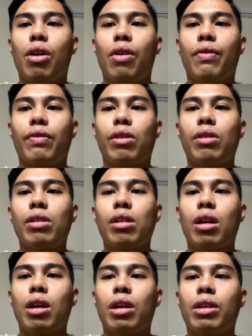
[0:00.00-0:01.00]
Overall,
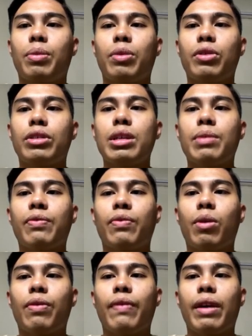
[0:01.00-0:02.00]
the project
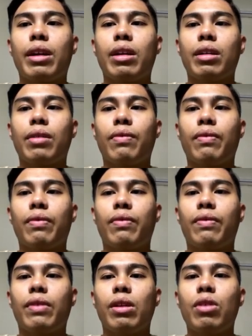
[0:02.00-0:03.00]
provided
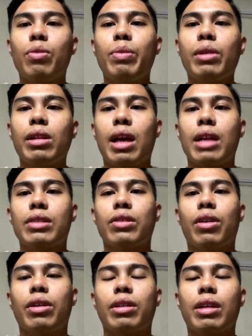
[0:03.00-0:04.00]
valuable
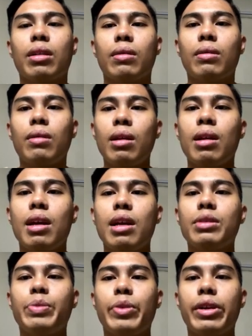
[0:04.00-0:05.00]
hands-on
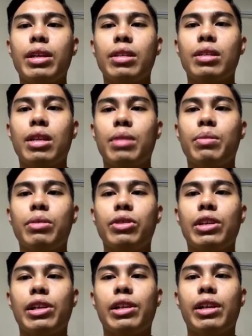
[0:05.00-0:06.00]
experience in
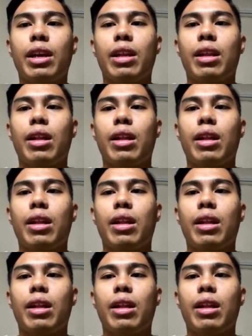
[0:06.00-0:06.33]
machine learning and